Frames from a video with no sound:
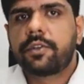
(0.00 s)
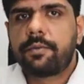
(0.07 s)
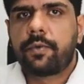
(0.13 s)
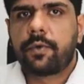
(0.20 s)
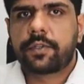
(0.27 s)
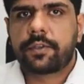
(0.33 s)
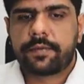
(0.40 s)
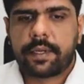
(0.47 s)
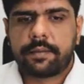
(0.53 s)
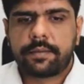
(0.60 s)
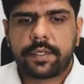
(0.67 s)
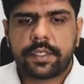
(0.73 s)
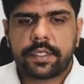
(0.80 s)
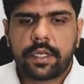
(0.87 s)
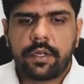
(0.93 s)
of both of them.
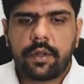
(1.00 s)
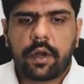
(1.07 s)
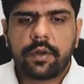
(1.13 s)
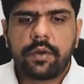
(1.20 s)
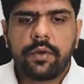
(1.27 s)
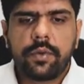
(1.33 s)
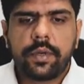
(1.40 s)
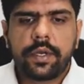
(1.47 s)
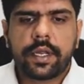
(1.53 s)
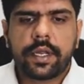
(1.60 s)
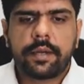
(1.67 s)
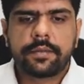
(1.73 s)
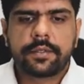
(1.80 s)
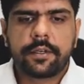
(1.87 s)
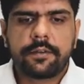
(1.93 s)
So it's a lot to do in
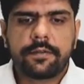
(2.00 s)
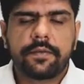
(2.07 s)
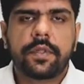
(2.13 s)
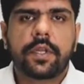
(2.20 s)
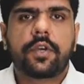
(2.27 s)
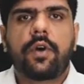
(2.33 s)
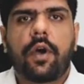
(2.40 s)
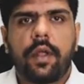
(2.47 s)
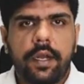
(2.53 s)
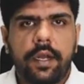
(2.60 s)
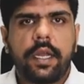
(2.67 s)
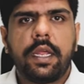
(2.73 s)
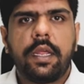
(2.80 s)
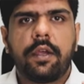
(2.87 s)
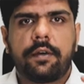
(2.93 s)
terms of the
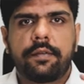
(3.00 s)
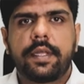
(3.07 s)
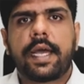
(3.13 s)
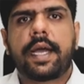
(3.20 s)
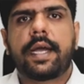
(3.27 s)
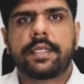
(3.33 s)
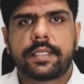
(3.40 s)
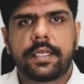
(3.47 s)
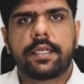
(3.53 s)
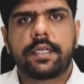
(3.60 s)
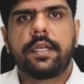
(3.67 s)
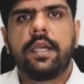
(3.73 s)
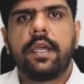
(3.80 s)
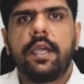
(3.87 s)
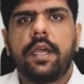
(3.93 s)
quality of the asset,
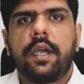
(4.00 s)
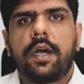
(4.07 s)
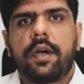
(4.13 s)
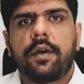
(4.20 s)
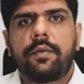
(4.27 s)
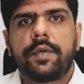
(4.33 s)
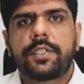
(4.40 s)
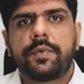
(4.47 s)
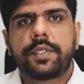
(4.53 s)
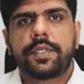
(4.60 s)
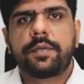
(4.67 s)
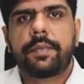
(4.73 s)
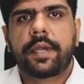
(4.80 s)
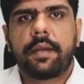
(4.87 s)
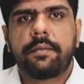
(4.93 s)
uh, which which
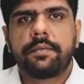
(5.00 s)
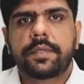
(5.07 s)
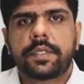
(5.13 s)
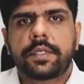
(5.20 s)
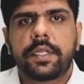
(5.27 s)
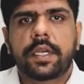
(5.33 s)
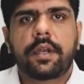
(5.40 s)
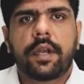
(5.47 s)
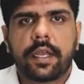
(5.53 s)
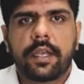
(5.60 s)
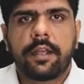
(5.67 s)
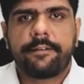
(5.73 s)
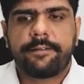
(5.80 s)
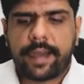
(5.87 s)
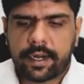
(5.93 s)
becomes the
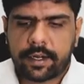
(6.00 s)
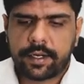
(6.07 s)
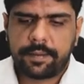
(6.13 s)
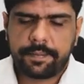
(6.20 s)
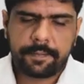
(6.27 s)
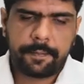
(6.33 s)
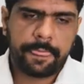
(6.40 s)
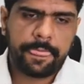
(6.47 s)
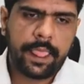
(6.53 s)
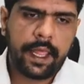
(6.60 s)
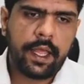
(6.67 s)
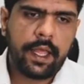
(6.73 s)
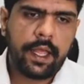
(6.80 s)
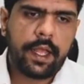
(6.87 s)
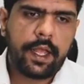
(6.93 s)
critical factor.
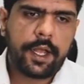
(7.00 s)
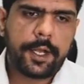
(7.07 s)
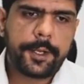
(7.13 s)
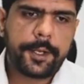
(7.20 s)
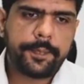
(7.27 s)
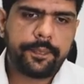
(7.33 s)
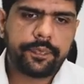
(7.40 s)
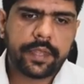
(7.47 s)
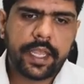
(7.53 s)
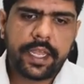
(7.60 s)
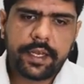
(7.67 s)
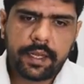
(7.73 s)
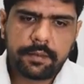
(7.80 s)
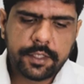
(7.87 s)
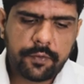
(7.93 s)
Um,
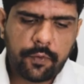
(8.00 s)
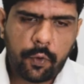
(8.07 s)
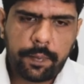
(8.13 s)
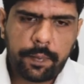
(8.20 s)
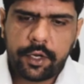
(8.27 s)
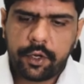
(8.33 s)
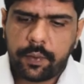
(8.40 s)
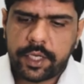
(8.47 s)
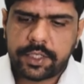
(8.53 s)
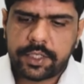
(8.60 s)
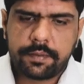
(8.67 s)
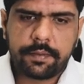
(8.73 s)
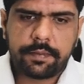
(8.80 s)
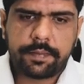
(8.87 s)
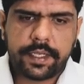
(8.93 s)
in terms of open innovation
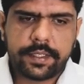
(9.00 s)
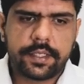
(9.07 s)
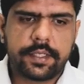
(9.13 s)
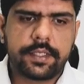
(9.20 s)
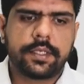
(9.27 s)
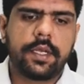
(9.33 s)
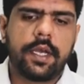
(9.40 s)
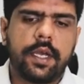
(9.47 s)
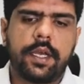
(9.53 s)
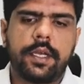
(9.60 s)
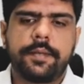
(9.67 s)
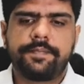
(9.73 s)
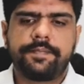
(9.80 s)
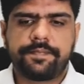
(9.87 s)
pieces, um,